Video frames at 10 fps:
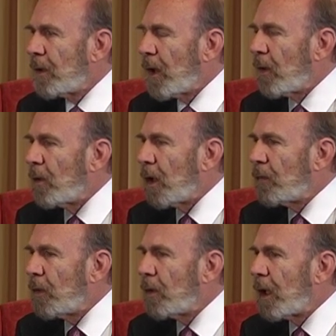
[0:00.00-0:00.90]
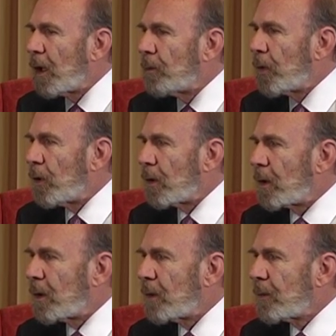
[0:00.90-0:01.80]
Now, if you get a
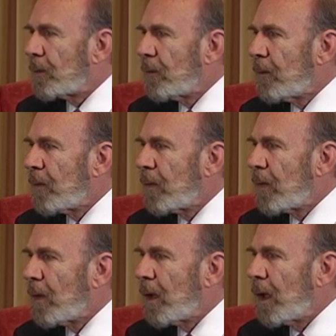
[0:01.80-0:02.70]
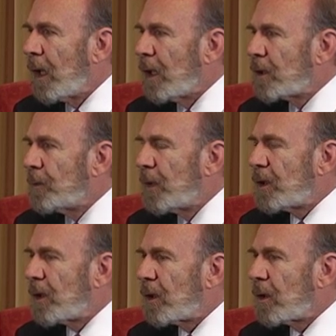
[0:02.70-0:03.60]
book, and it's
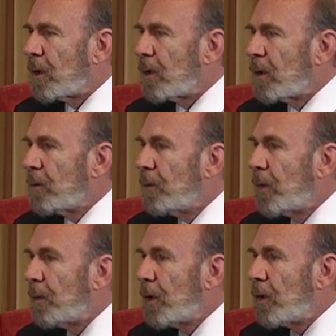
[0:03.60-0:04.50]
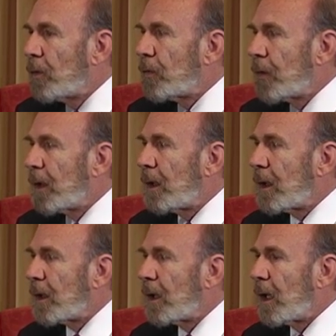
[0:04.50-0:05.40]
mystical, maybe you'll find
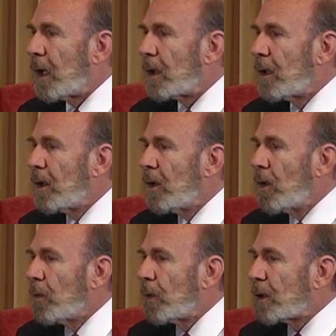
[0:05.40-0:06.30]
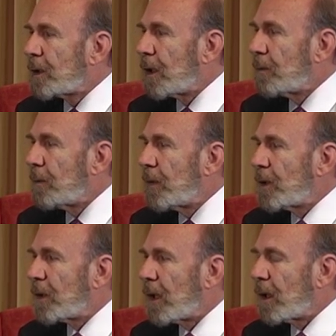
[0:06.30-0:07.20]
it in there, where some
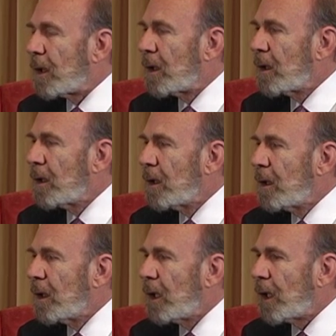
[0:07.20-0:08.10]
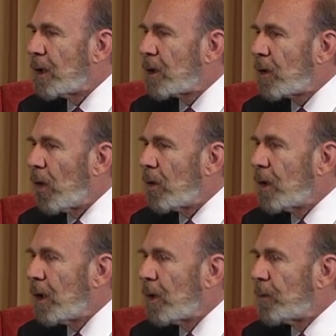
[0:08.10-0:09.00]
mystic is
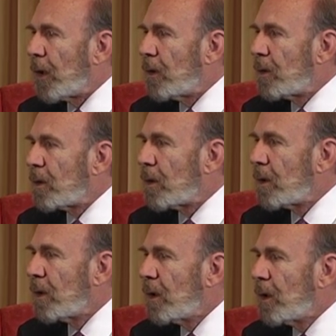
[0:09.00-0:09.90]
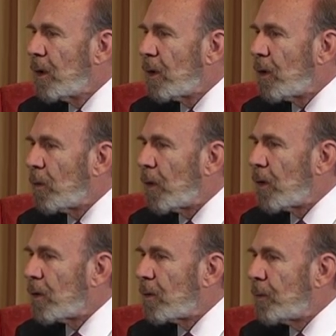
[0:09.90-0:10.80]
talking about the
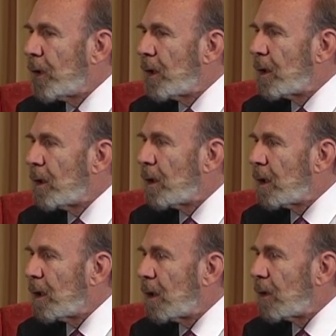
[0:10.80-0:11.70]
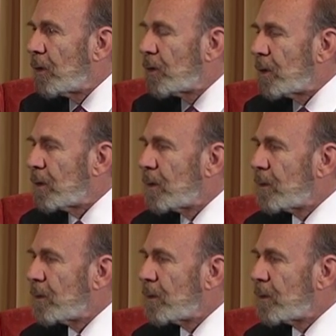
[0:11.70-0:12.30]
world being an illusion.